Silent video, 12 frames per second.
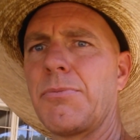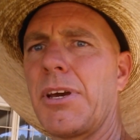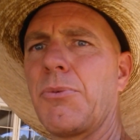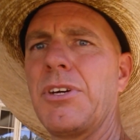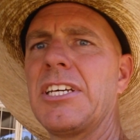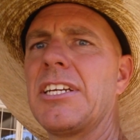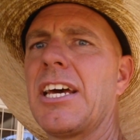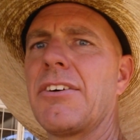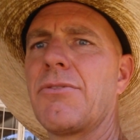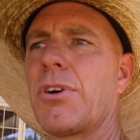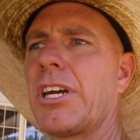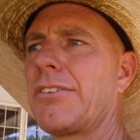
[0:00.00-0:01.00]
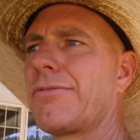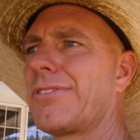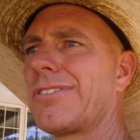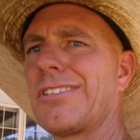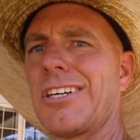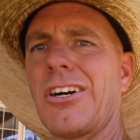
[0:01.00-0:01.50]
Man, we didn't have rain
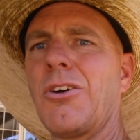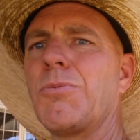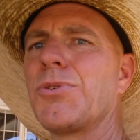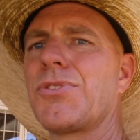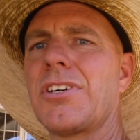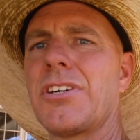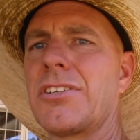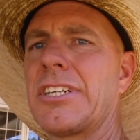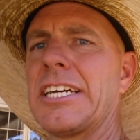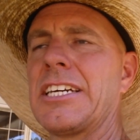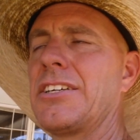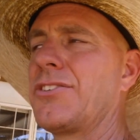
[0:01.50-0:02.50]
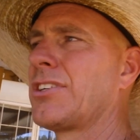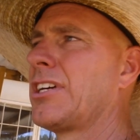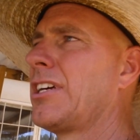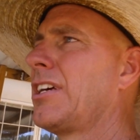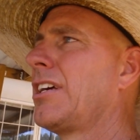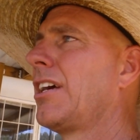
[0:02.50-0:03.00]
for like almost 100 days,
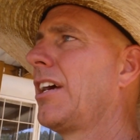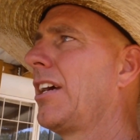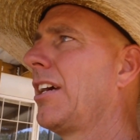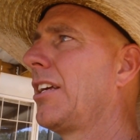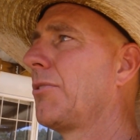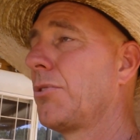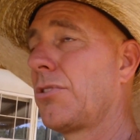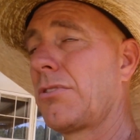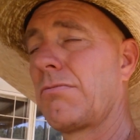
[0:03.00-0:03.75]
and it